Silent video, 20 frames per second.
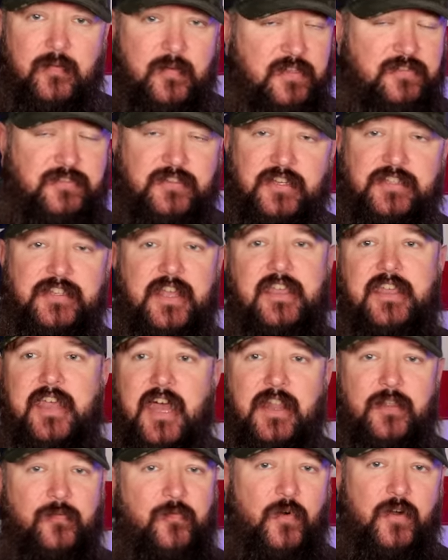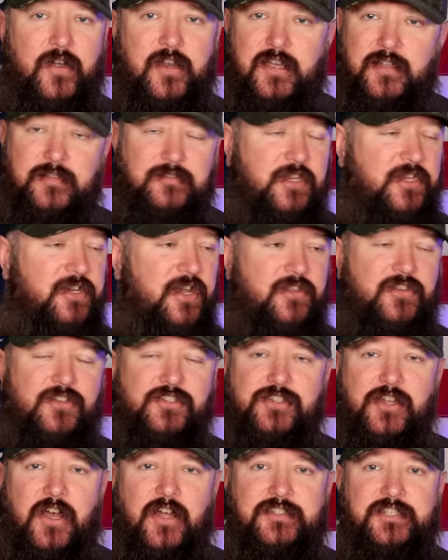It's just like California. It's another
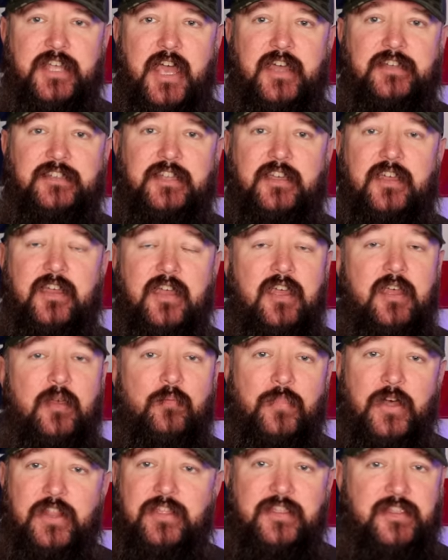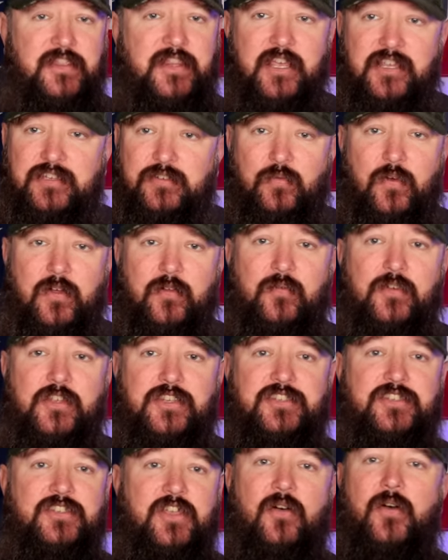stall tactic. But this one
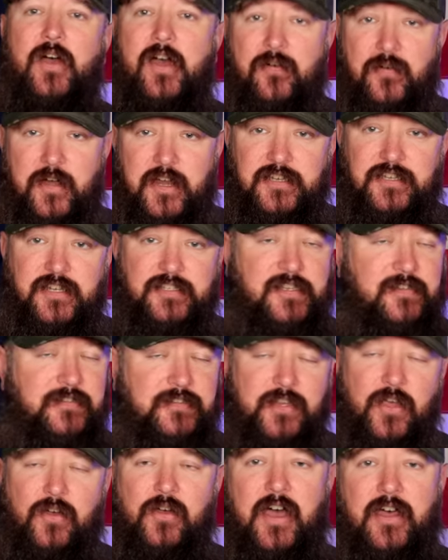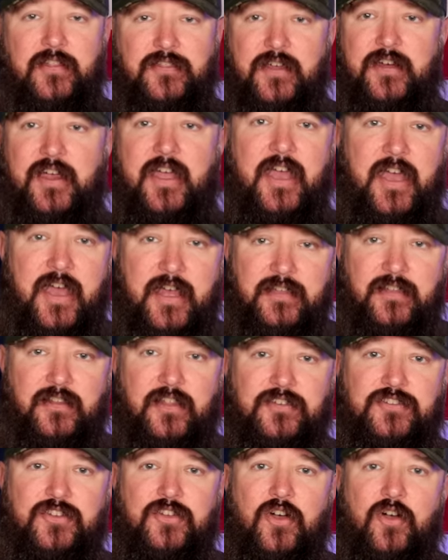was so outrageous and so out there, I had to
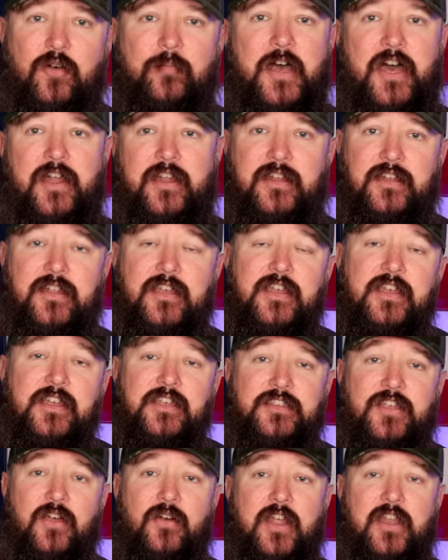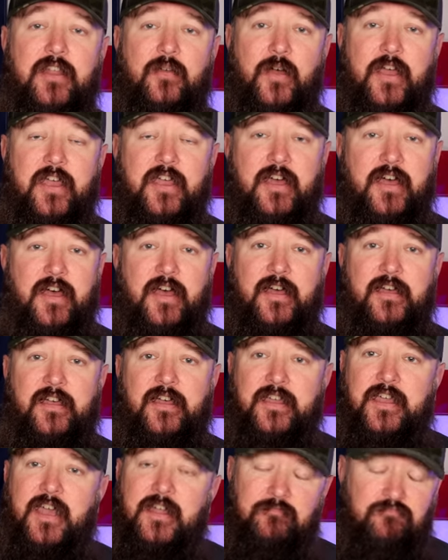let you know about it. So anyway,
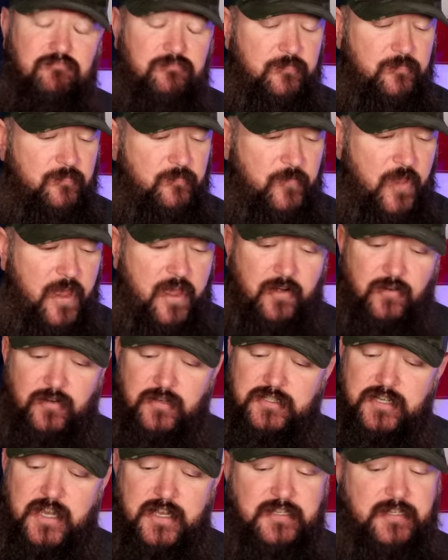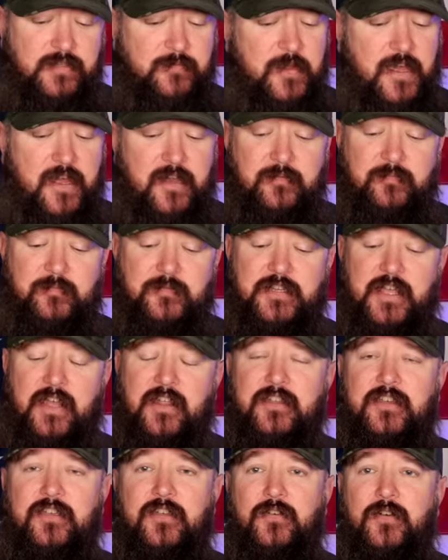again, federal judges, man, I'm
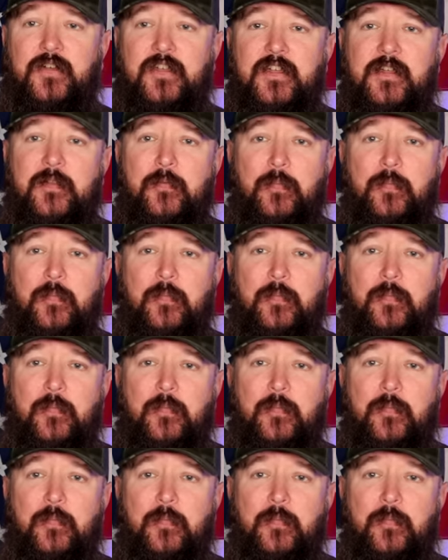telling you,